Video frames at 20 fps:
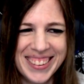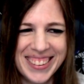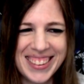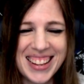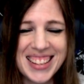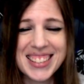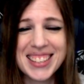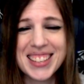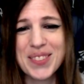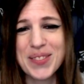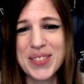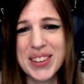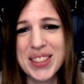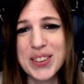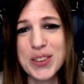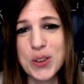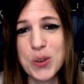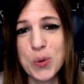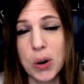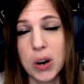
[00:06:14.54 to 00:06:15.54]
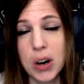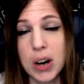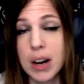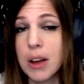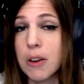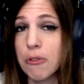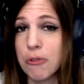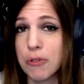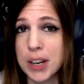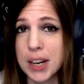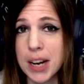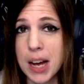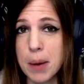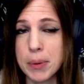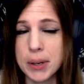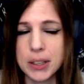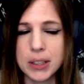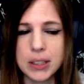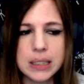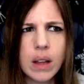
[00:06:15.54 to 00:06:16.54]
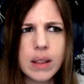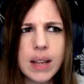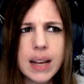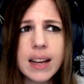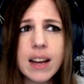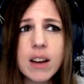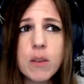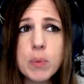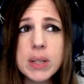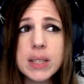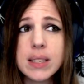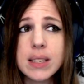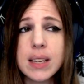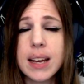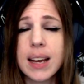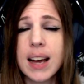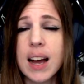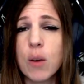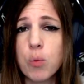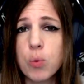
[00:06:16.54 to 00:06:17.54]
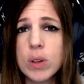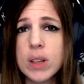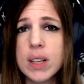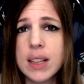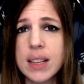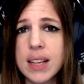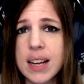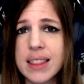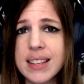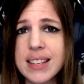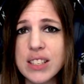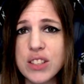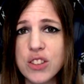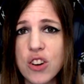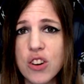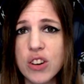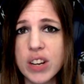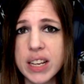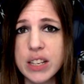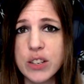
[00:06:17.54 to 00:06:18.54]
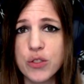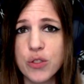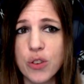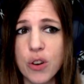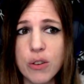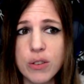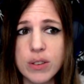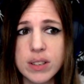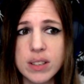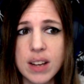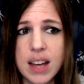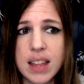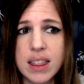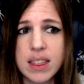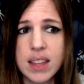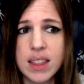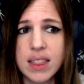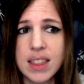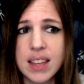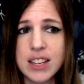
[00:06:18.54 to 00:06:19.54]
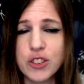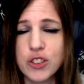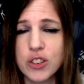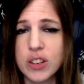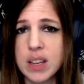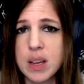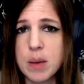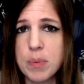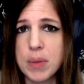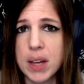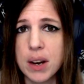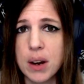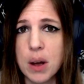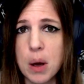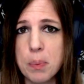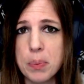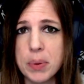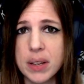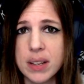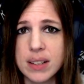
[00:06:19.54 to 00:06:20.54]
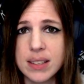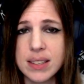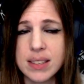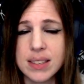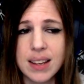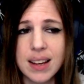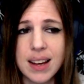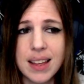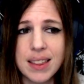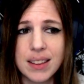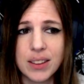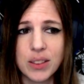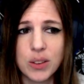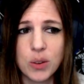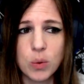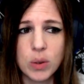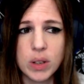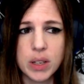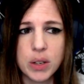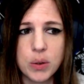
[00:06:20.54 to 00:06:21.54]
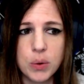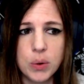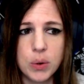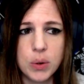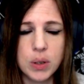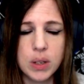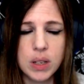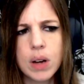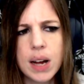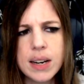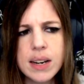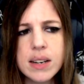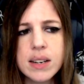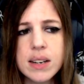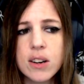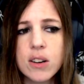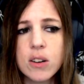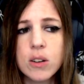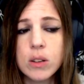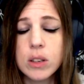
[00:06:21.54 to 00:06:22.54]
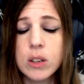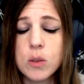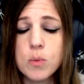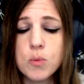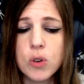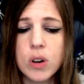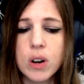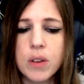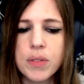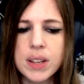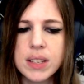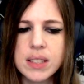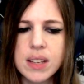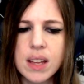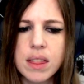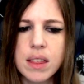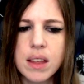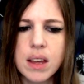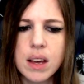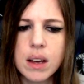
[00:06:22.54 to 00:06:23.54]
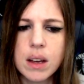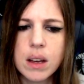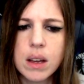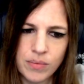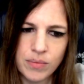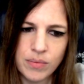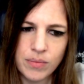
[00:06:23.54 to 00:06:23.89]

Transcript: That's going to be the new word phenomenal. Like I've been saying, I really like these long intros. I think they should keep that up because uh, I think they're really cool. I need to hear a little more of this, I think.